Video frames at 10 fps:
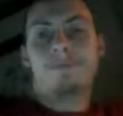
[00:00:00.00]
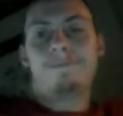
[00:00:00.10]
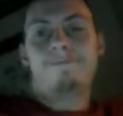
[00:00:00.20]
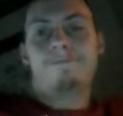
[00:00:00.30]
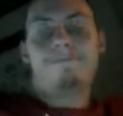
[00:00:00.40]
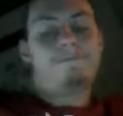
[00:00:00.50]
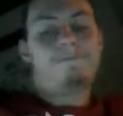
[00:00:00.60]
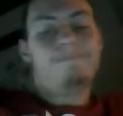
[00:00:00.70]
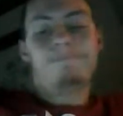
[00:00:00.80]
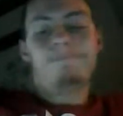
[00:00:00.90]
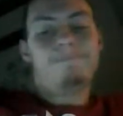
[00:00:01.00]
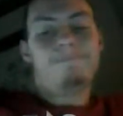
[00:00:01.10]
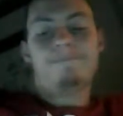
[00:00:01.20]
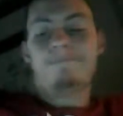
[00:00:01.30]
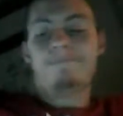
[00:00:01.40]

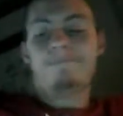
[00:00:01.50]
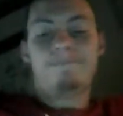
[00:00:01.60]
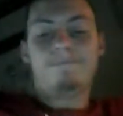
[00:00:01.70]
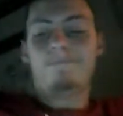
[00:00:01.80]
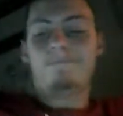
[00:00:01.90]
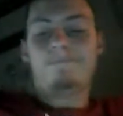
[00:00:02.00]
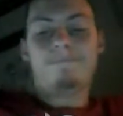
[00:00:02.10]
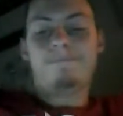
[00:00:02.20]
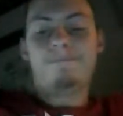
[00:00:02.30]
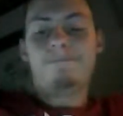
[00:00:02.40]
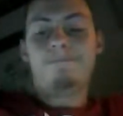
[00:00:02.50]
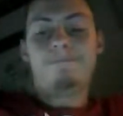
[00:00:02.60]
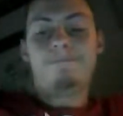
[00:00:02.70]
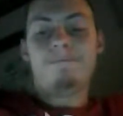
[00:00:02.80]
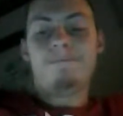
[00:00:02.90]

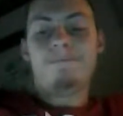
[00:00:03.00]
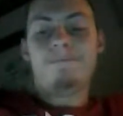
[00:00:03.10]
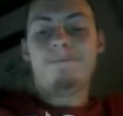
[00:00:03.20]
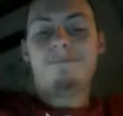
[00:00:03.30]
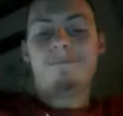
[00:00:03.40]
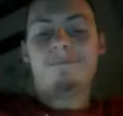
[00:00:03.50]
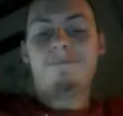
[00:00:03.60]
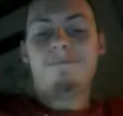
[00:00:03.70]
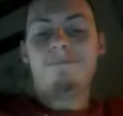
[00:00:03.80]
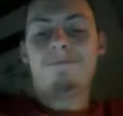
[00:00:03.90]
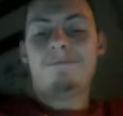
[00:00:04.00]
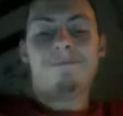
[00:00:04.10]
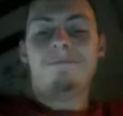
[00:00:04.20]
(silence)